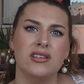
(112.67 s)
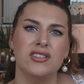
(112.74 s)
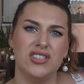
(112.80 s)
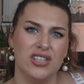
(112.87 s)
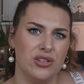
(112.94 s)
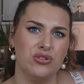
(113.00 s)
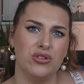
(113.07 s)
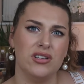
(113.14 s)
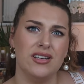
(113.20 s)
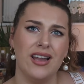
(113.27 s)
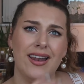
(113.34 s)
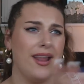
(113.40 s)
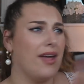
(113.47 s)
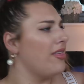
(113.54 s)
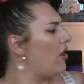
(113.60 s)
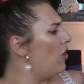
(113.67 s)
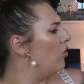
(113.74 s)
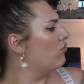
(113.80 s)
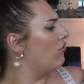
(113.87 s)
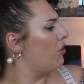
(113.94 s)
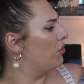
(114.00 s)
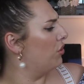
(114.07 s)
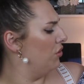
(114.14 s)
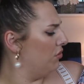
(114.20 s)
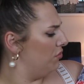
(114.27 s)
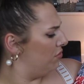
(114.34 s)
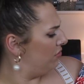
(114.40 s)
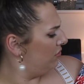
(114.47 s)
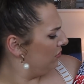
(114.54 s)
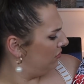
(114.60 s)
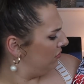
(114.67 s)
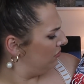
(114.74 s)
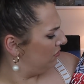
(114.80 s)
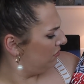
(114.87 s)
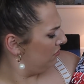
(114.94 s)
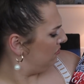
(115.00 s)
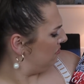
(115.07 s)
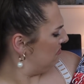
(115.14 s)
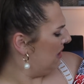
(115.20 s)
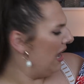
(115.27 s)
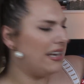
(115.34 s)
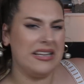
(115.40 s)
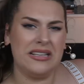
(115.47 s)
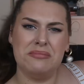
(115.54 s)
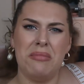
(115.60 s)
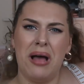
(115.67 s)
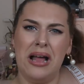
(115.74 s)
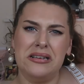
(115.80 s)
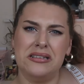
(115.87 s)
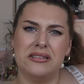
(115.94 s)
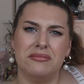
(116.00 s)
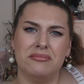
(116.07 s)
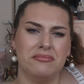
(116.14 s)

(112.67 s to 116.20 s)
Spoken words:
children and now they're all grown up and it's mad.